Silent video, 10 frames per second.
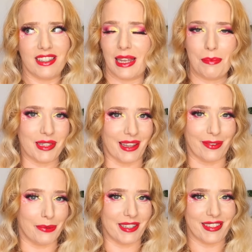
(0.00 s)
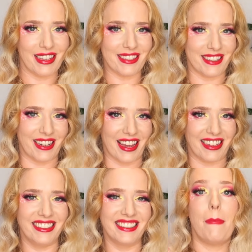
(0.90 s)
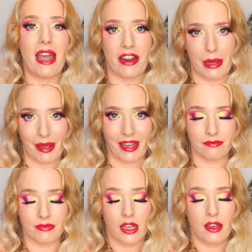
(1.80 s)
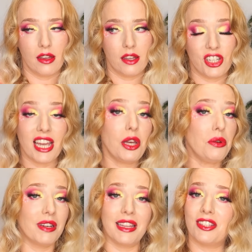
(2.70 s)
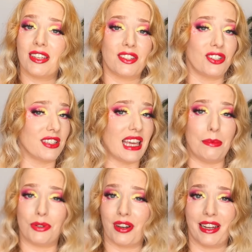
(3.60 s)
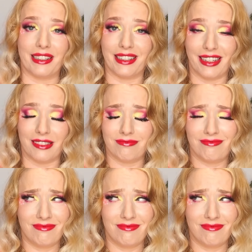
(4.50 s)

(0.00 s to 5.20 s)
Seems like almost yesterday. Marry Me. J-Lo really does just keep trying, huh?